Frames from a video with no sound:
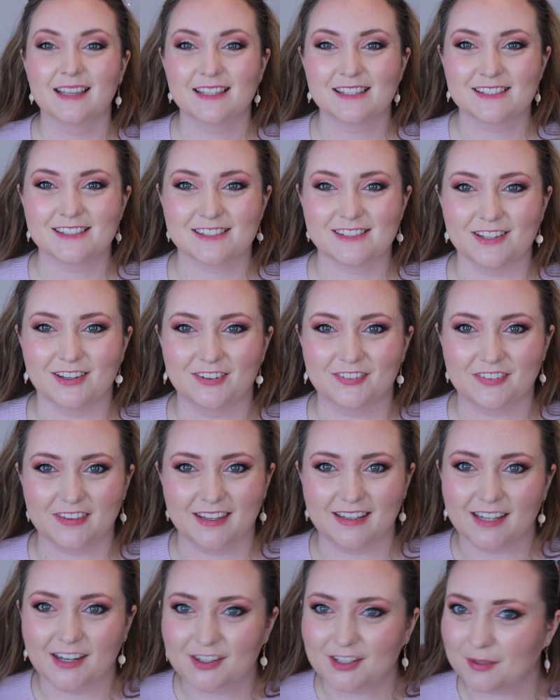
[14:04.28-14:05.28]
So for the
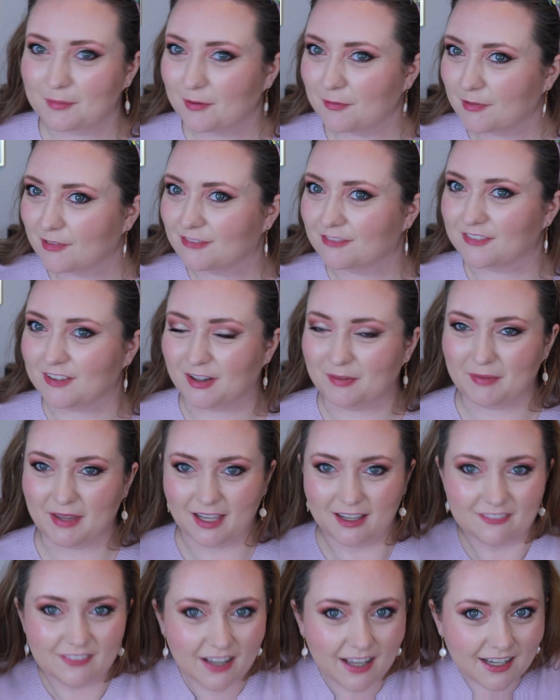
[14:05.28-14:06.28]
entire time I've been
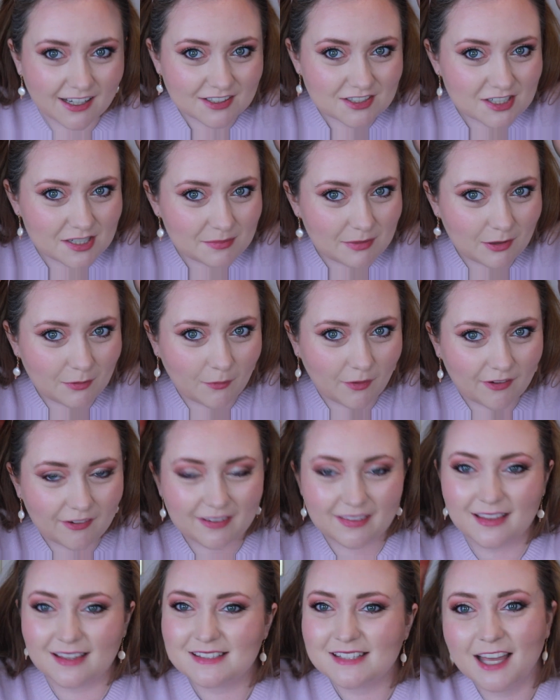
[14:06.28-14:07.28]
filming, I've actually been
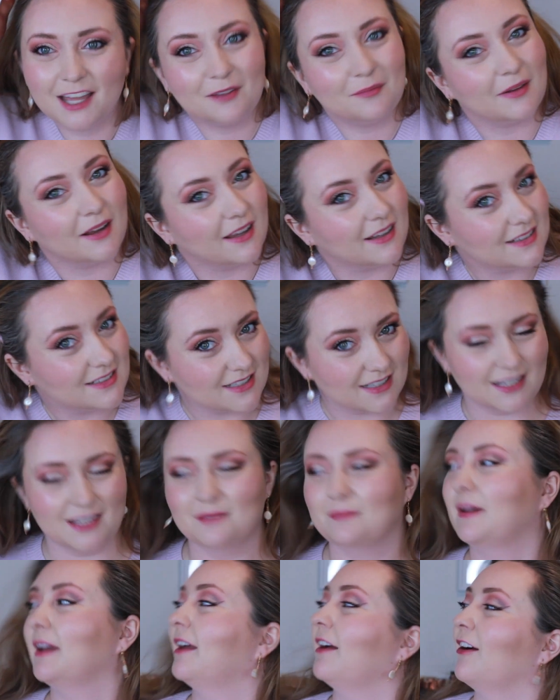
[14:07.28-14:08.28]
wearing this headband to
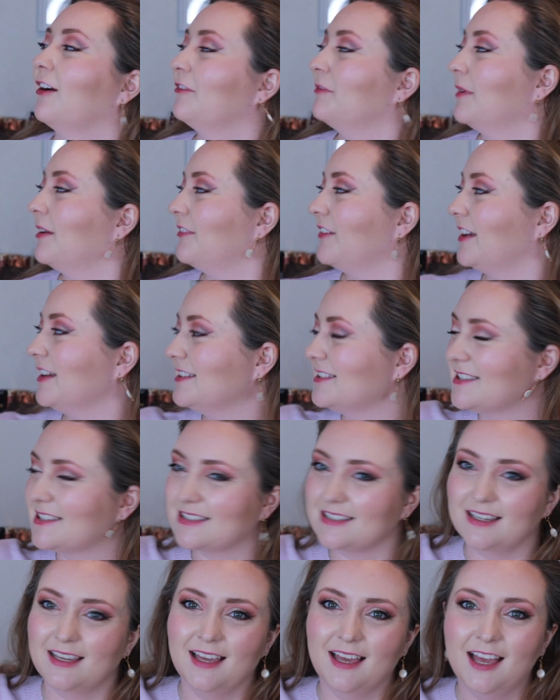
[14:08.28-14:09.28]
keep my hair off my face.
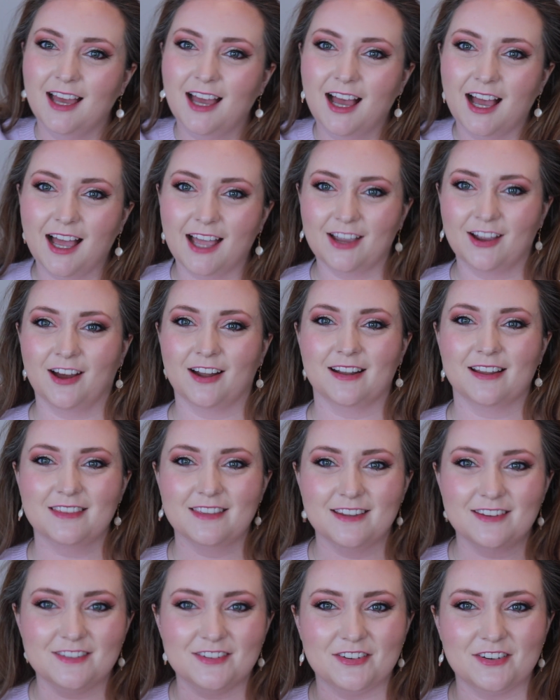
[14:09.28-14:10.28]
I got it in
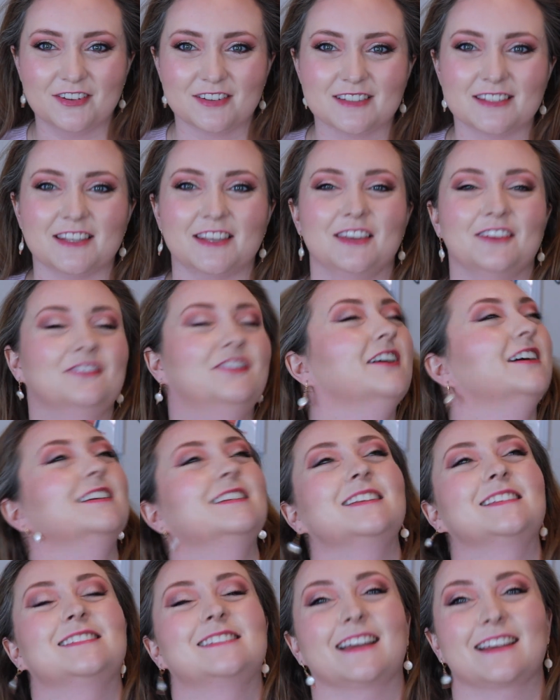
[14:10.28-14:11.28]
the New Year's Eve
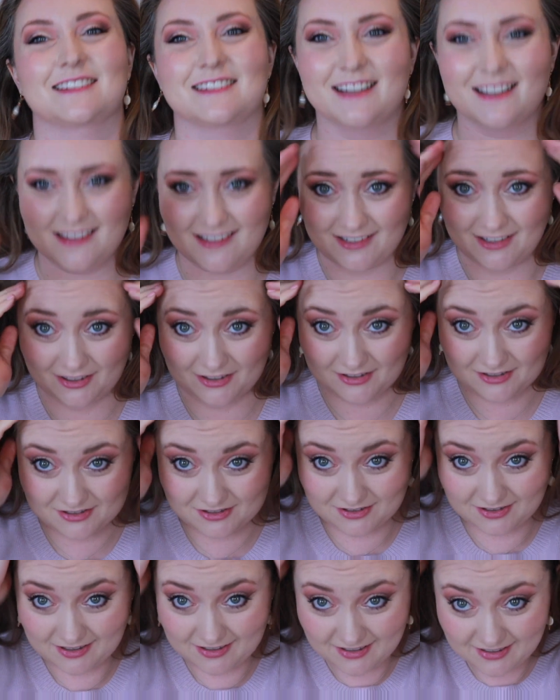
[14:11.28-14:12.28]
section at the dollar
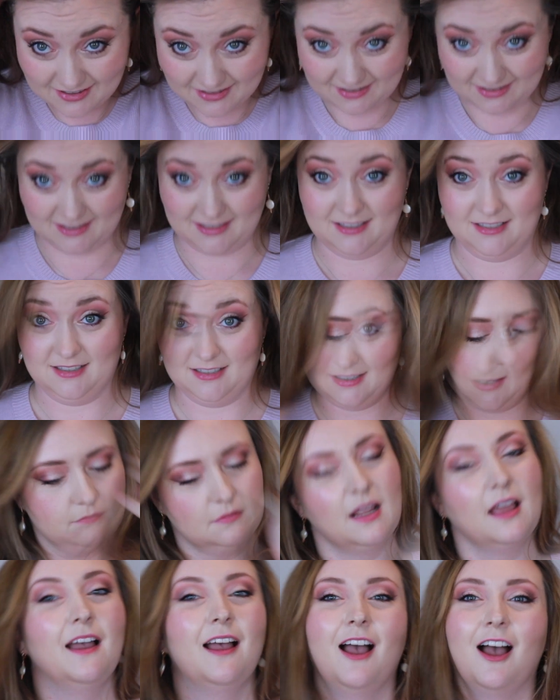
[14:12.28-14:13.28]
store.
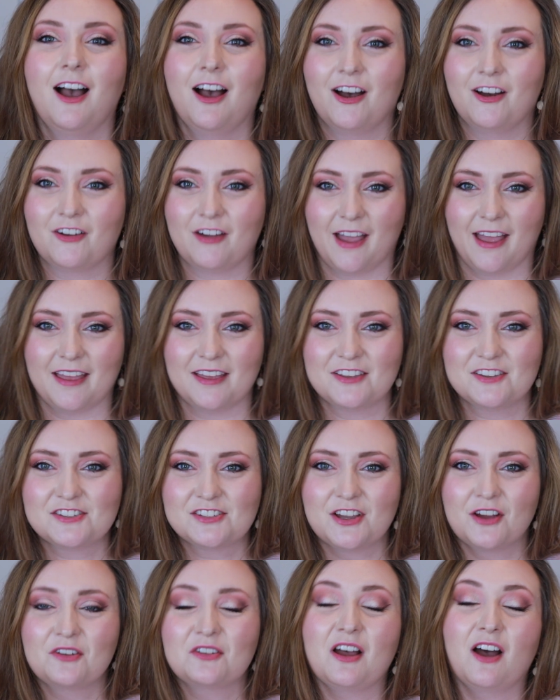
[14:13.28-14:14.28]
Okay,
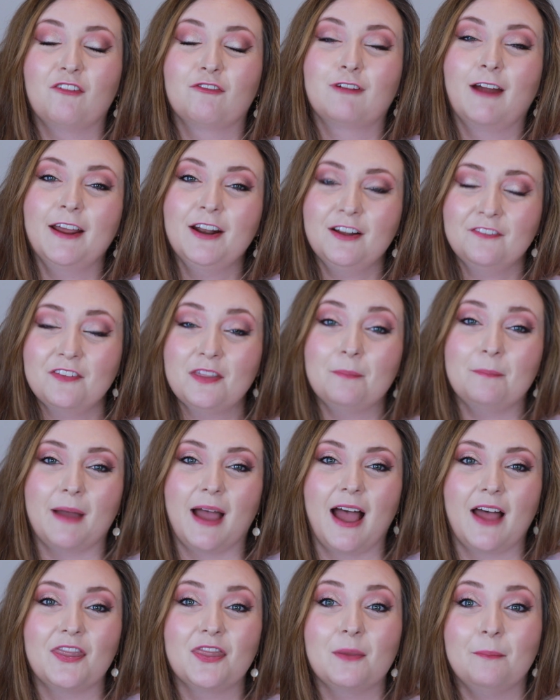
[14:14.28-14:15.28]
so right off the
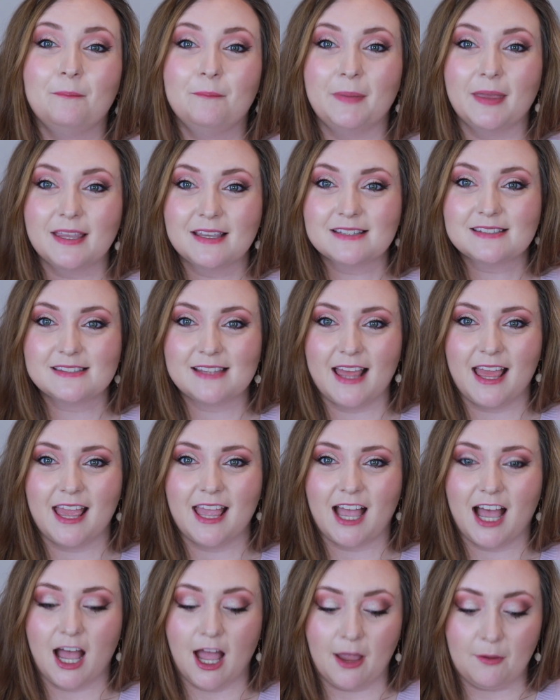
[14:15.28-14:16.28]
bat, the biggest
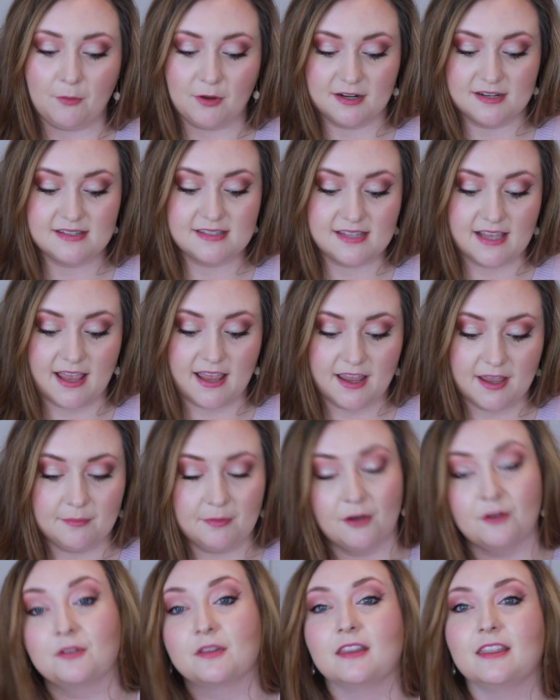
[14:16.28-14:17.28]
thing I want to say
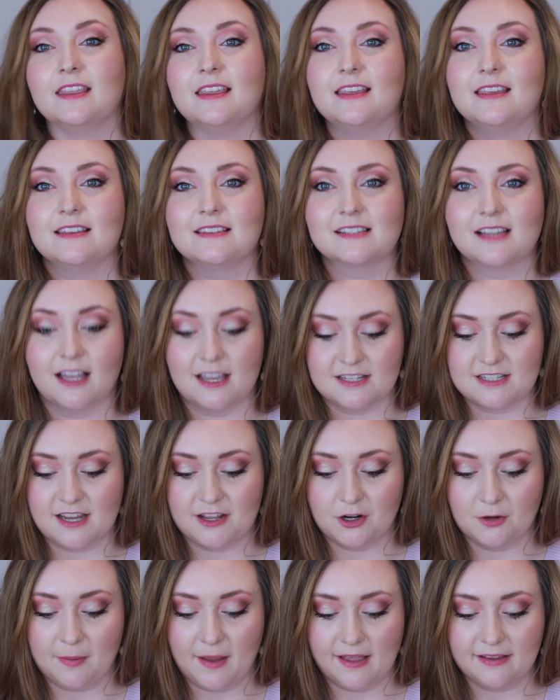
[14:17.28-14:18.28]
about these
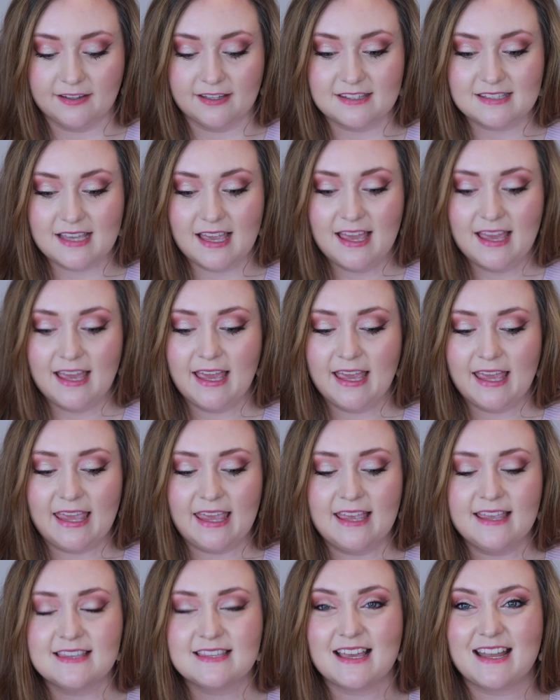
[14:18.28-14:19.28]
eyeshadow palettes
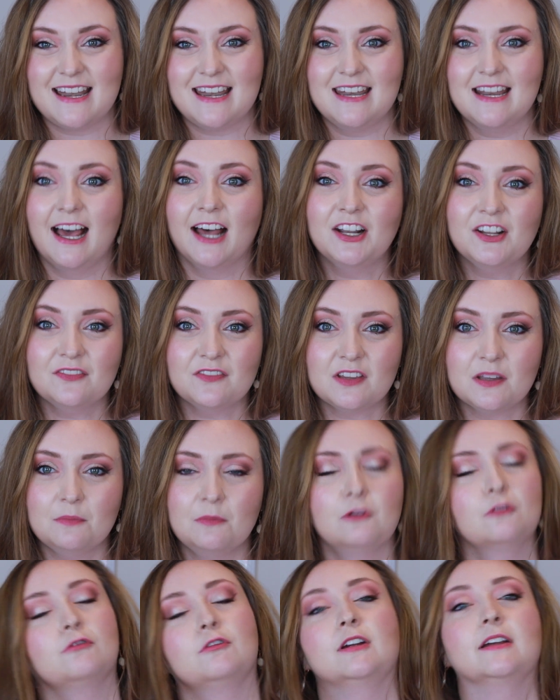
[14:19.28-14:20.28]
is none of
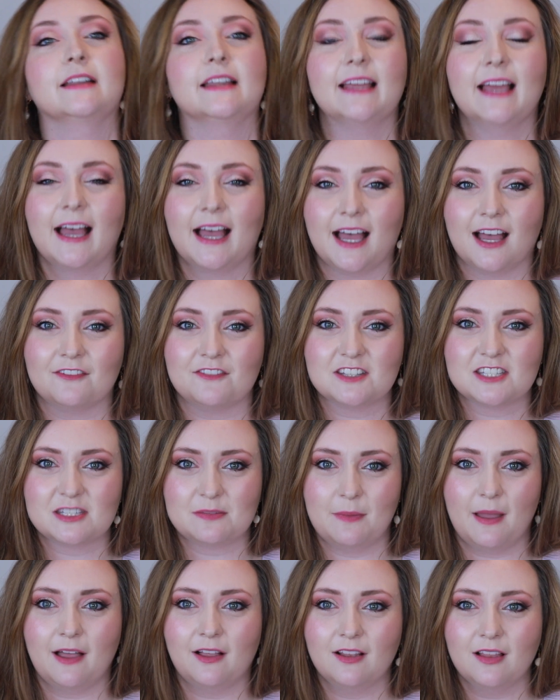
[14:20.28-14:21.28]
them really have a
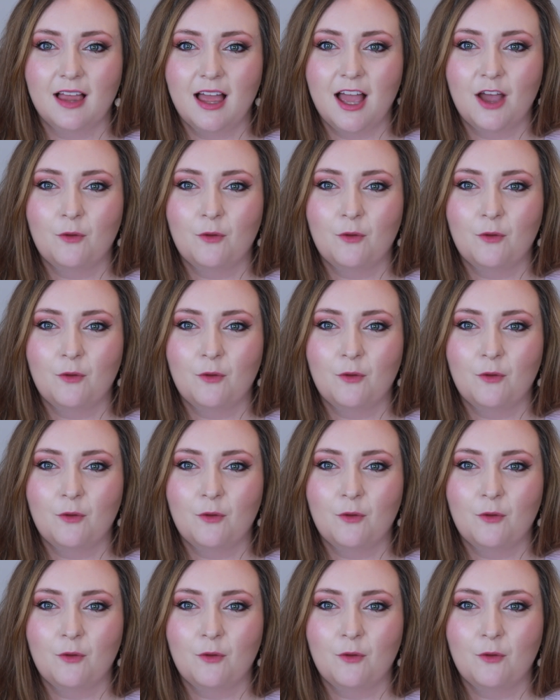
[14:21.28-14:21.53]
smell.